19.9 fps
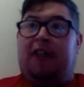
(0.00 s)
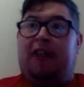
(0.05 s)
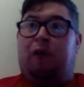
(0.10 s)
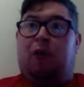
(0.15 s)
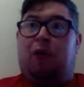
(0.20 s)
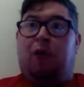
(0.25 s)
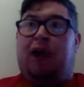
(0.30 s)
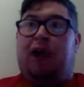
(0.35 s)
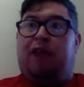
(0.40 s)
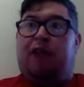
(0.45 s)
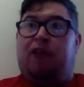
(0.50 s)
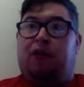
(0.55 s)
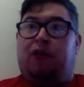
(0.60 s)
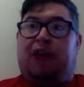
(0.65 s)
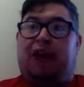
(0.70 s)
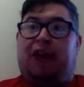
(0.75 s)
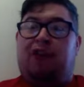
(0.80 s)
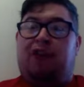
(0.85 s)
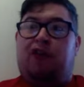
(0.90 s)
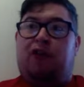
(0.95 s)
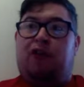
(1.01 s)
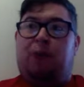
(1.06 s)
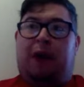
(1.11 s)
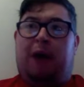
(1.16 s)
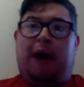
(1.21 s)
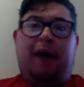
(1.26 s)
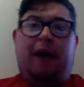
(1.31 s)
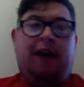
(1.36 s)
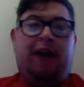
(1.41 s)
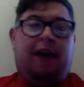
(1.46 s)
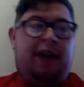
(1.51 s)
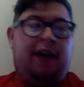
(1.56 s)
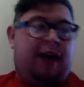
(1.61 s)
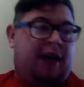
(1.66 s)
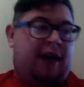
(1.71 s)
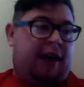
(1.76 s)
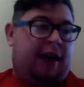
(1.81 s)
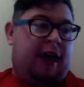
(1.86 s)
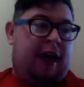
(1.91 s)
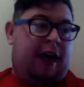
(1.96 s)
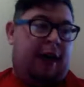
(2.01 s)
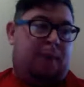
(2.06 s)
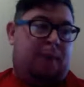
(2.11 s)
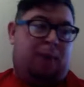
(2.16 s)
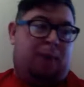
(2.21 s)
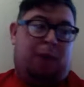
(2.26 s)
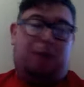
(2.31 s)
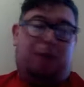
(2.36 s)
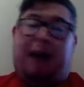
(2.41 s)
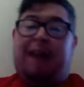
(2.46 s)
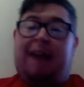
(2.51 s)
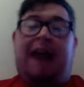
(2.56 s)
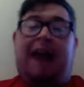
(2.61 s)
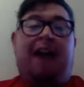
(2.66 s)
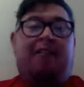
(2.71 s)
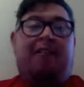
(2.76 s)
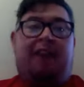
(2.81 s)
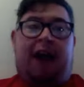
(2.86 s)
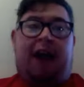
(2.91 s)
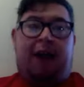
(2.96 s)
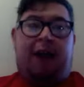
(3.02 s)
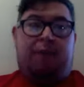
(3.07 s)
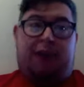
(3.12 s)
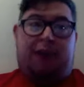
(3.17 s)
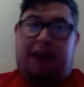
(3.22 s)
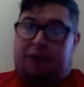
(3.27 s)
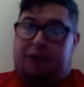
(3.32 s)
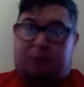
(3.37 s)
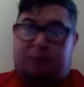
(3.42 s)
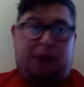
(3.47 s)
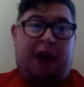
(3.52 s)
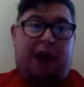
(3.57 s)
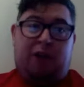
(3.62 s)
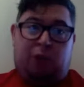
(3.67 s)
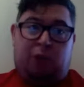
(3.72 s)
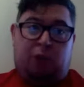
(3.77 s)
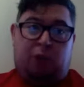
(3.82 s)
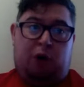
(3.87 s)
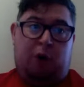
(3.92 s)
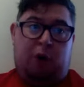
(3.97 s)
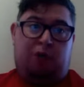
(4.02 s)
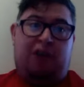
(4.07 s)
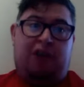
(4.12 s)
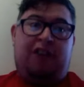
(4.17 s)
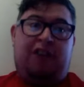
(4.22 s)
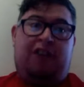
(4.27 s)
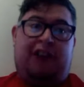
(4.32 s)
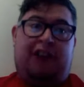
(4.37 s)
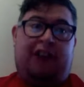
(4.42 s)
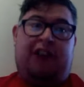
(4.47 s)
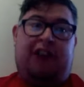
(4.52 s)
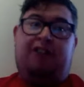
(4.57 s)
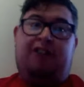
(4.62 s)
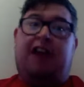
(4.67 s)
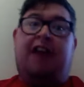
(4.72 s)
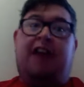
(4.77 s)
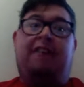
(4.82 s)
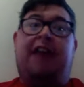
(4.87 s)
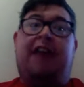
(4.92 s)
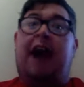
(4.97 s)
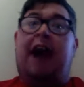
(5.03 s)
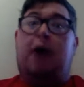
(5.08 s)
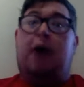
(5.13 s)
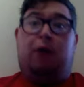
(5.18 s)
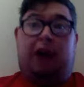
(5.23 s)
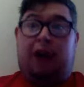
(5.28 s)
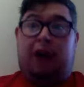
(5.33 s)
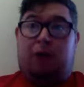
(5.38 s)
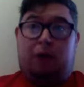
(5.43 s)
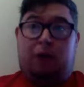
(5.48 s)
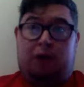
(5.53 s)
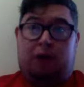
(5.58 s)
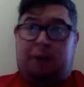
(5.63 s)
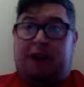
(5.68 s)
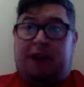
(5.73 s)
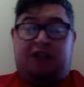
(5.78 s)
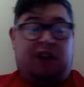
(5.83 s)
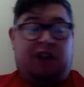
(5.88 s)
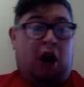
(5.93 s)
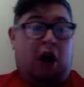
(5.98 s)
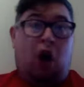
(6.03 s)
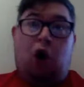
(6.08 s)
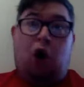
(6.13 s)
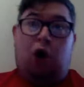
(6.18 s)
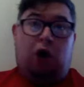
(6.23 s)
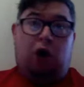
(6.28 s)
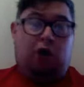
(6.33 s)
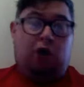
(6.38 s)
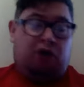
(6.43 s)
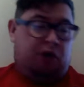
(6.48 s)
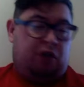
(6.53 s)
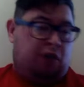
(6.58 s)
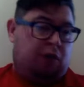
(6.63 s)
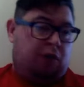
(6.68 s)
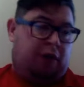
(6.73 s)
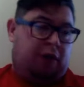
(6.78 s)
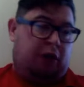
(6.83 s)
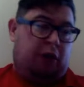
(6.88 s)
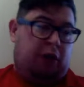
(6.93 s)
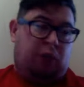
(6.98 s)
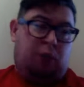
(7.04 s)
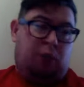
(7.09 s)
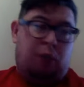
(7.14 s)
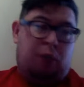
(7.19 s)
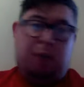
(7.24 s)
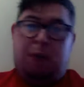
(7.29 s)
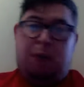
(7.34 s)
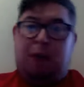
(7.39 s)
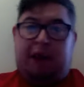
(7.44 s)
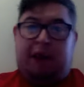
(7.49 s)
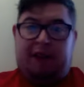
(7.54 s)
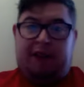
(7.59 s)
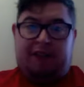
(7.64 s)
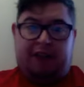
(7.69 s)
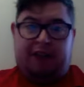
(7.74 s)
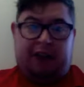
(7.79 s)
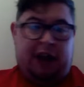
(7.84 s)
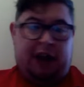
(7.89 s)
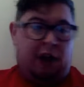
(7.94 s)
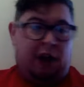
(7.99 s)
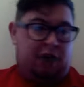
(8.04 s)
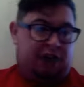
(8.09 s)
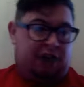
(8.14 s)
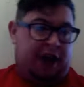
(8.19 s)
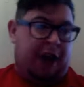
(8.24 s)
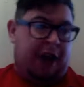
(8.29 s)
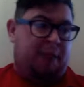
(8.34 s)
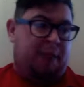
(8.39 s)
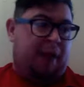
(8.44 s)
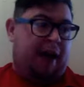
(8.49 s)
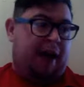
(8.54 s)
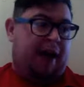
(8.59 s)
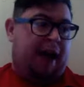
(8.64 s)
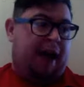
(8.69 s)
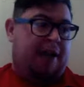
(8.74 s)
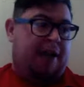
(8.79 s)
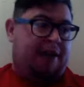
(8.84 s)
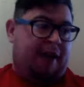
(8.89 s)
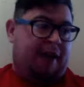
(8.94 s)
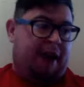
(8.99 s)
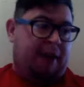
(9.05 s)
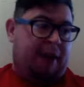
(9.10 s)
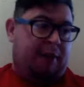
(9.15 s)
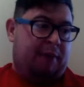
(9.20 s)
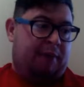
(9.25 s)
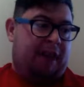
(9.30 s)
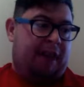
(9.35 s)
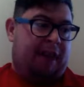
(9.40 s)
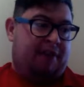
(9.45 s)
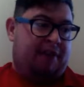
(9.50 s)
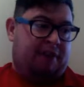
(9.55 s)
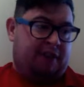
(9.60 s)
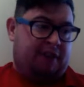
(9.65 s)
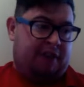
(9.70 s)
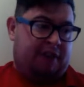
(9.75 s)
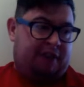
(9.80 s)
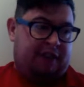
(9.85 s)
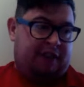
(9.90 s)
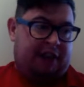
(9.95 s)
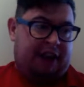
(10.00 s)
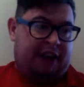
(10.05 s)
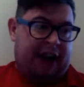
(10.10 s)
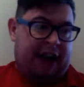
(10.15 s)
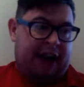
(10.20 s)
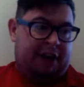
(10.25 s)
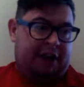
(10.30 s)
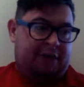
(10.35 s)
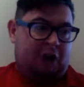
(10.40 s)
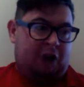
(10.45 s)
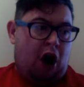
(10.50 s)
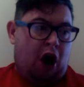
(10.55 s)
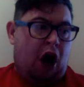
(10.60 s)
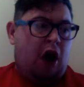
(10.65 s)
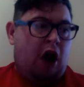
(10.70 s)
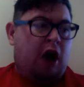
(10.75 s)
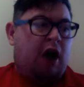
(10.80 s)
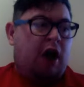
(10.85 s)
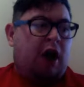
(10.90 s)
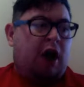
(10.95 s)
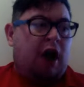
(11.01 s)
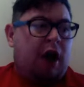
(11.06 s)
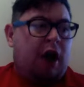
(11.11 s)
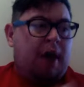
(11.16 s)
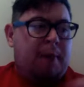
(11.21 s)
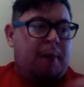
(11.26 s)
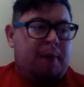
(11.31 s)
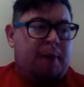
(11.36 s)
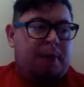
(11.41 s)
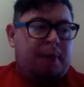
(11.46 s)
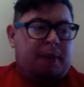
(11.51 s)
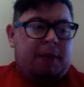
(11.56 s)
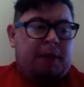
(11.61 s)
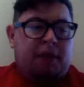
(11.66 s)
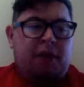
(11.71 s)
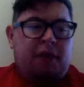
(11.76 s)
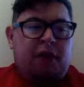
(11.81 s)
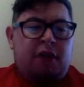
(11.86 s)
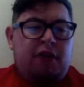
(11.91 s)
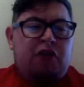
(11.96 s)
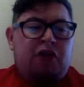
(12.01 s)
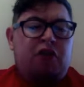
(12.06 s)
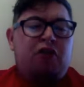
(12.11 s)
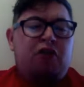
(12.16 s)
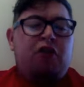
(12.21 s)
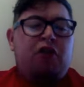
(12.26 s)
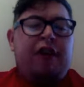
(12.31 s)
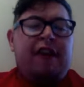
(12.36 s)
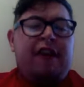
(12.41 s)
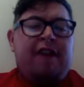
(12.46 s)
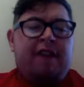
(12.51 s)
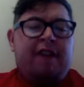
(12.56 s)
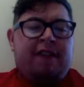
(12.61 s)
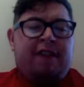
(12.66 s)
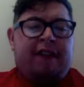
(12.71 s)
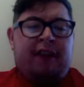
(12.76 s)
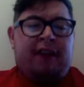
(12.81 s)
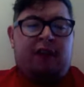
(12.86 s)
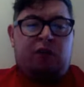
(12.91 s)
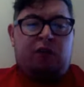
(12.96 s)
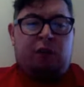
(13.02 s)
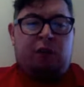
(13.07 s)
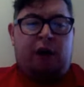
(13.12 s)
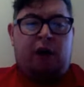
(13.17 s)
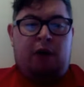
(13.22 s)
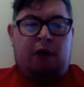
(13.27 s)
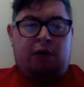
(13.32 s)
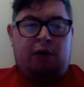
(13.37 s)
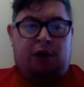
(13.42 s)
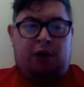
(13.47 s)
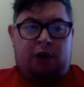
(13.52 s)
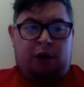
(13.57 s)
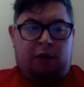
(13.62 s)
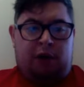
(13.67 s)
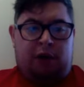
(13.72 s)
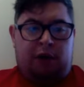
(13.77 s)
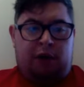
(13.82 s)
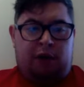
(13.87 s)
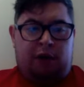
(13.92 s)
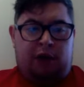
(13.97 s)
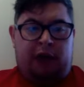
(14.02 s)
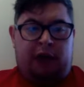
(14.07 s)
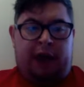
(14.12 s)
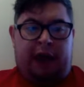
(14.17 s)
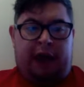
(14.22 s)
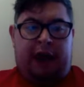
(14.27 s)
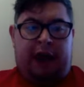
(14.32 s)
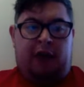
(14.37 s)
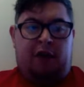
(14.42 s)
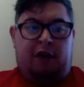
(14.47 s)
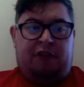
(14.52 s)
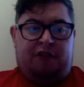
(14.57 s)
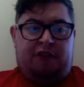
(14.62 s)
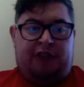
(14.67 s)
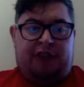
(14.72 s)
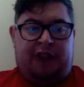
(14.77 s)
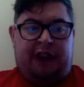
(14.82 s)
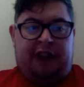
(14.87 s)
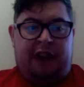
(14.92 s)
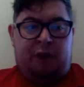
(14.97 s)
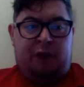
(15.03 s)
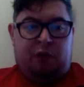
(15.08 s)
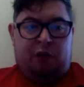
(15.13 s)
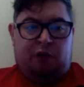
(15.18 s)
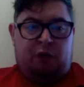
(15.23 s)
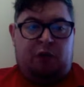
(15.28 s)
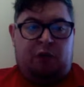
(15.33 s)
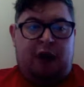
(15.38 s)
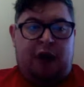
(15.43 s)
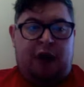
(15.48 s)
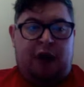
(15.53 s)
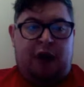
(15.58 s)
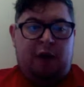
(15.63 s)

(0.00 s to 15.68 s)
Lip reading: we'll wait till next summer. But by that time, his price will come drastically down, and I would imagine a whole host of other clubs will be willing to negotiate by that time, and that's the risk that United have got. Just looking at this deal as well, Ronan, while I've got you here, obviously it was quite